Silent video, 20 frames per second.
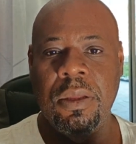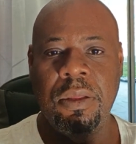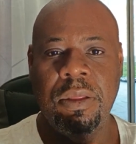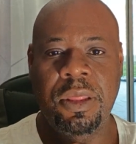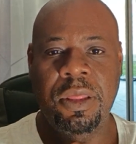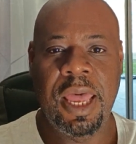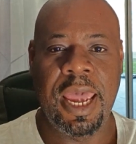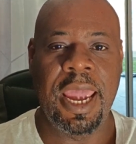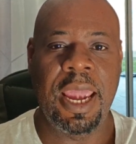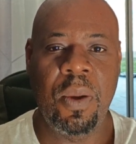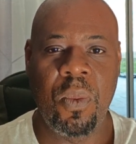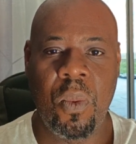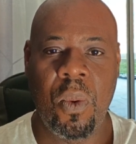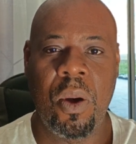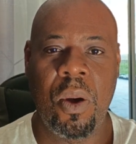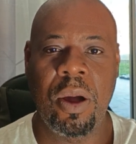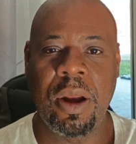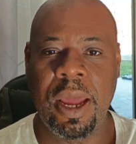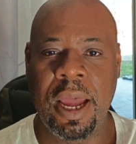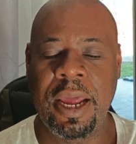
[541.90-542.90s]
They
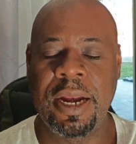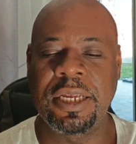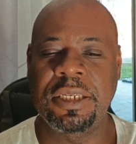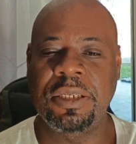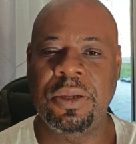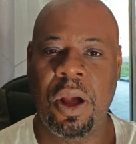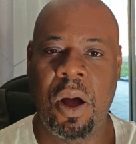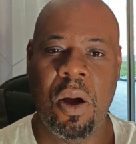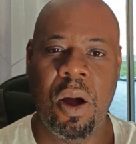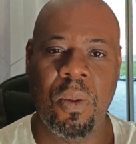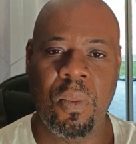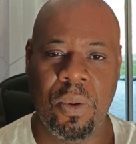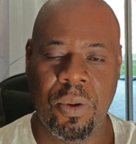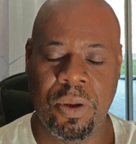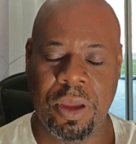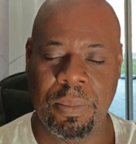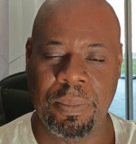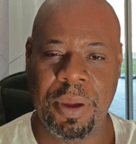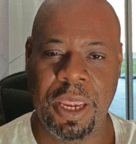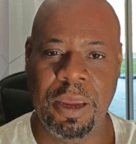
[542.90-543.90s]
want honest,
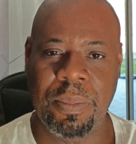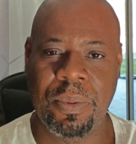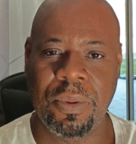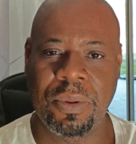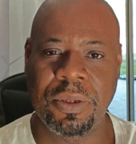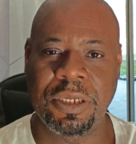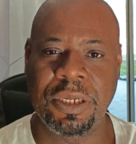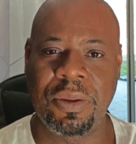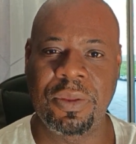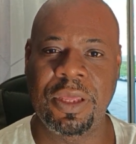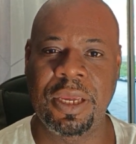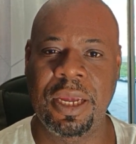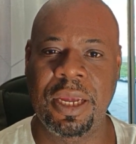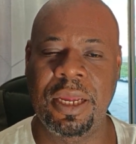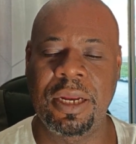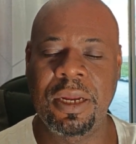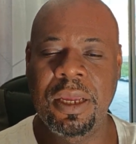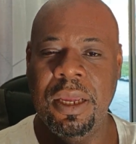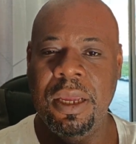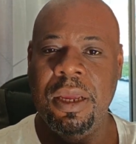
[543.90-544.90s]
hardworking people, so
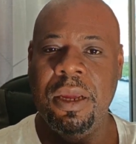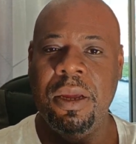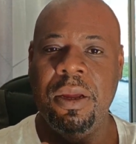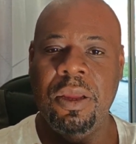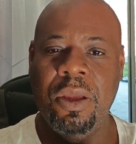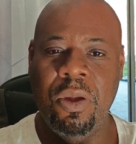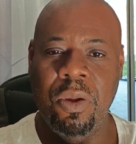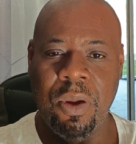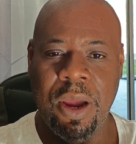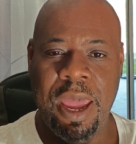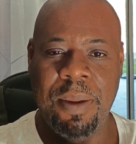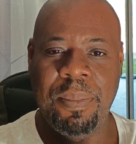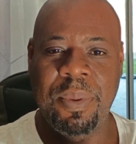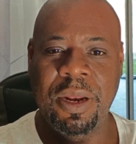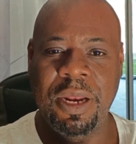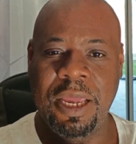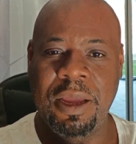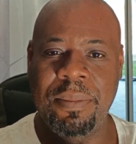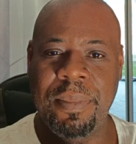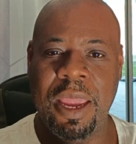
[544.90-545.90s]
then you're
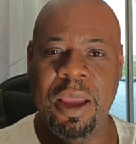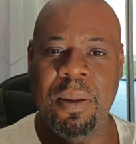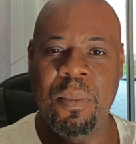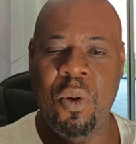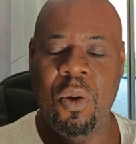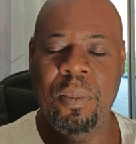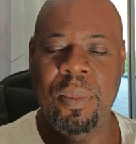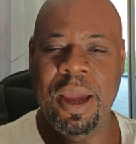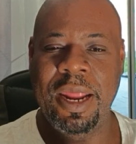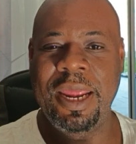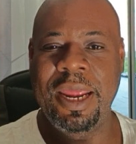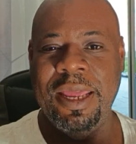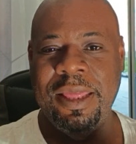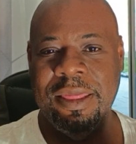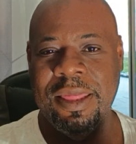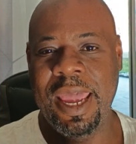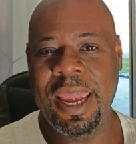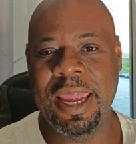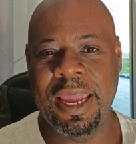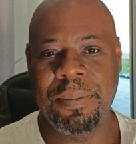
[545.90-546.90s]
helping them make more money,
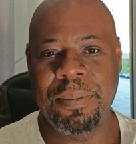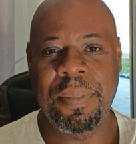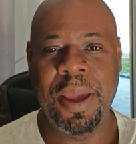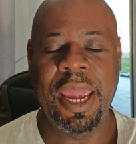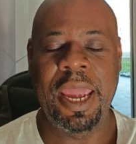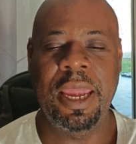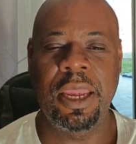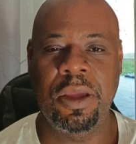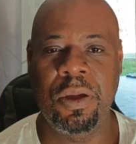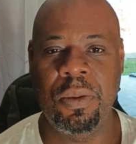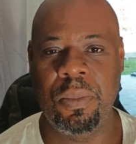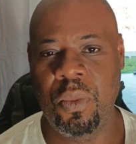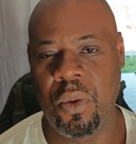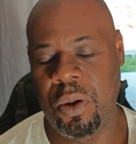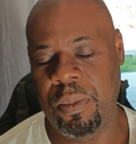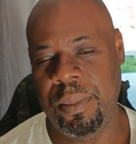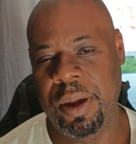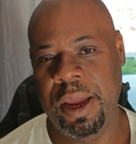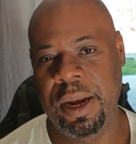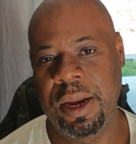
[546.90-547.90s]
they can pay you
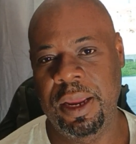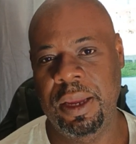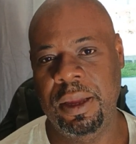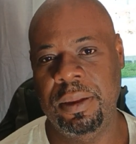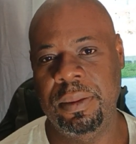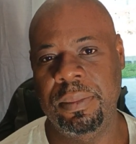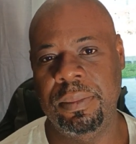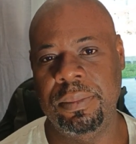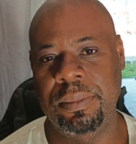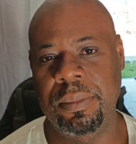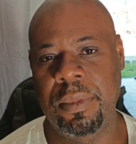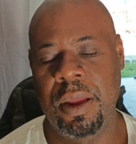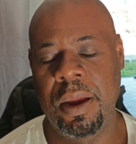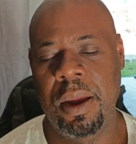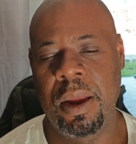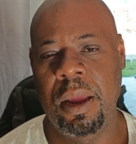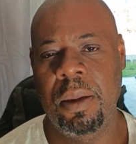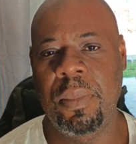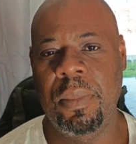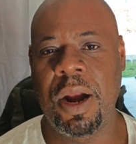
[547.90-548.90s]
more money.
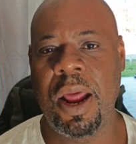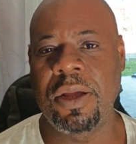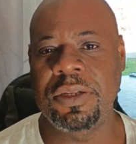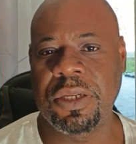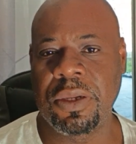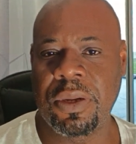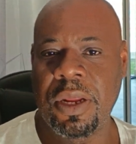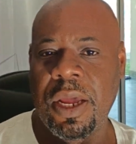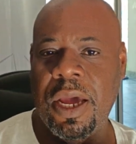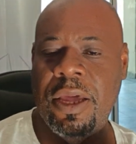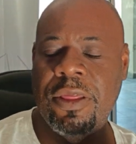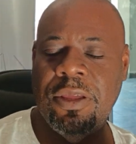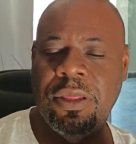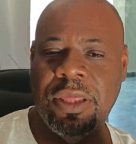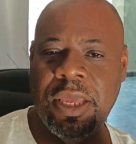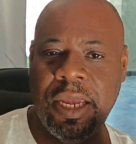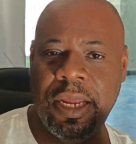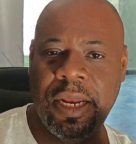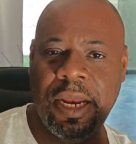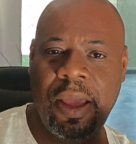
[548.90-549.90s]
But also, the other
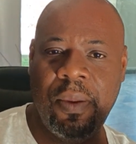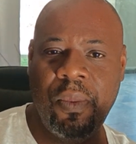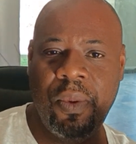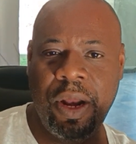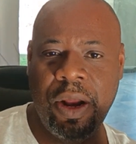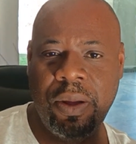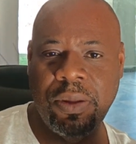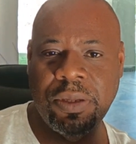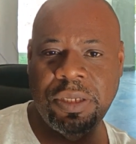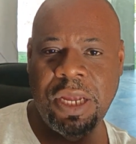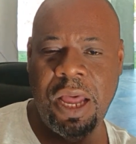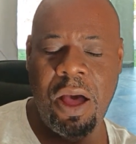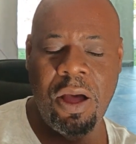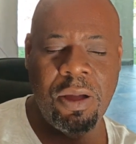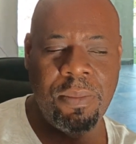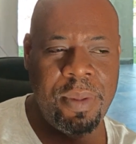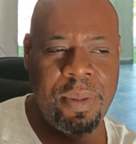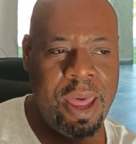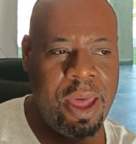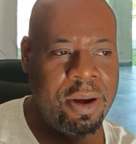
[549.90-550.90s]
thing that we don't talk
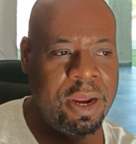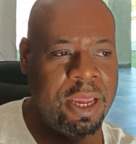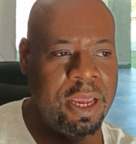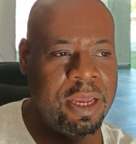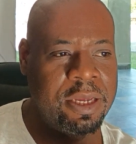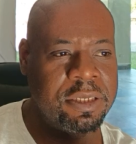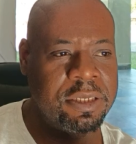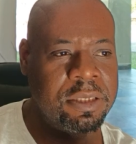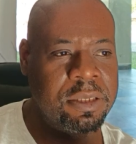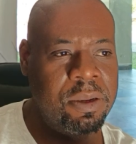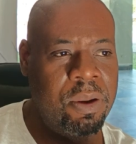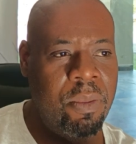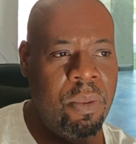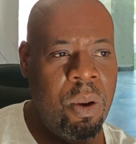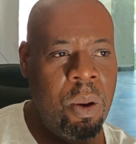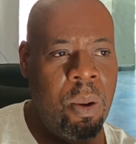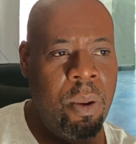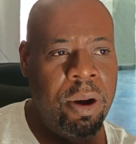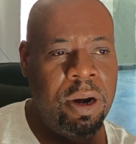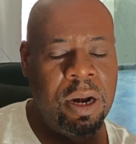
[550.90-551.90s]
about is
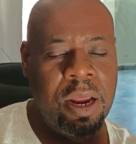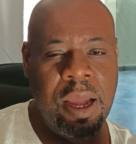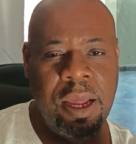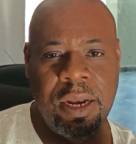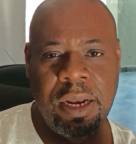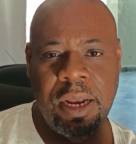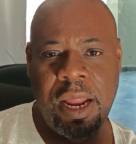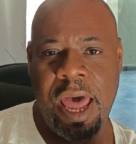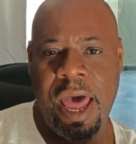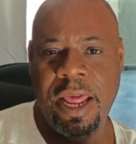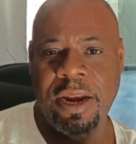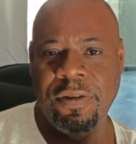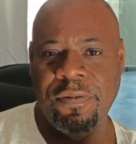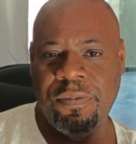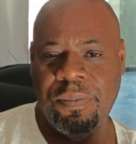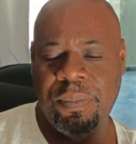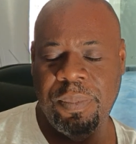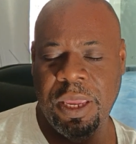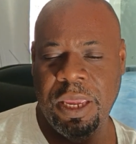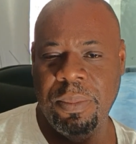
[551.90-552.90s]
a lot
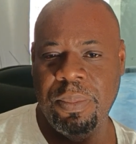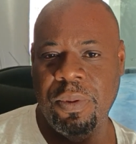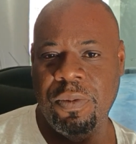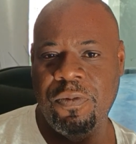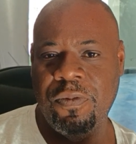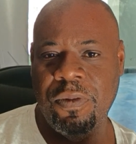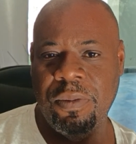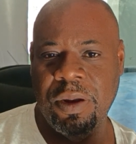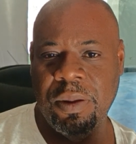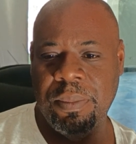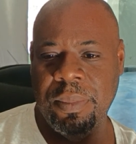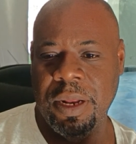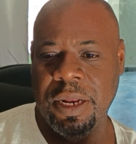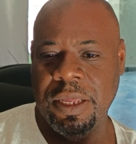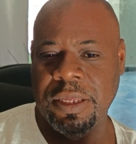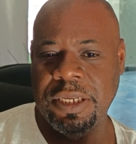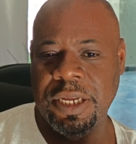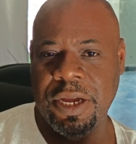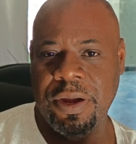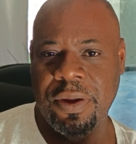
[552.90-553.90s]
of people from the
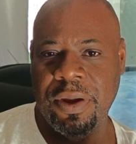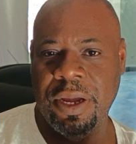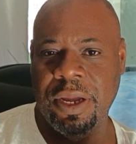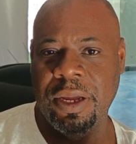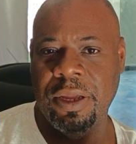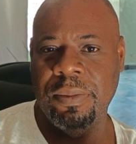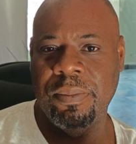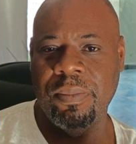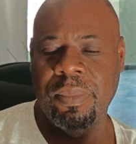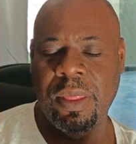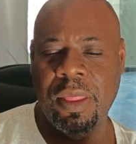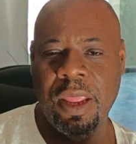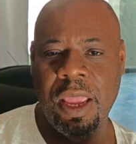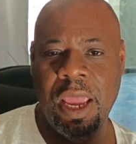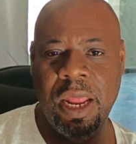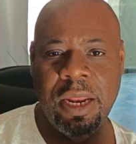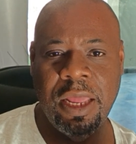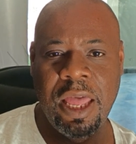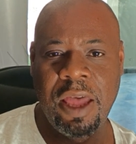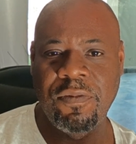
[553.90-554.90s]
military
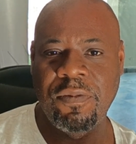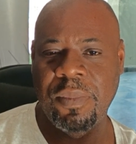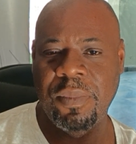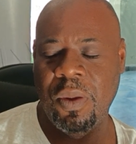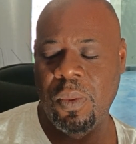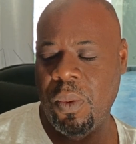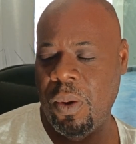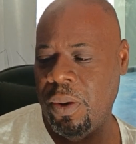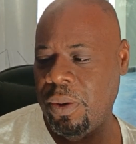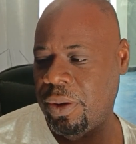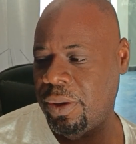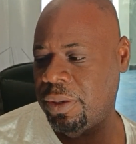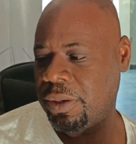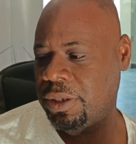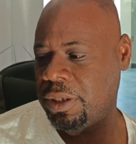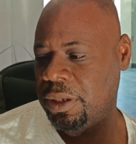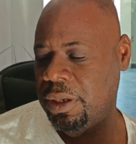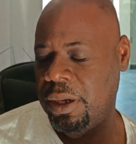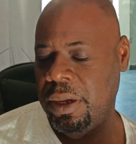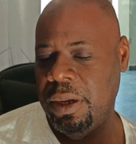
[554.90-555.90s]
and government workers,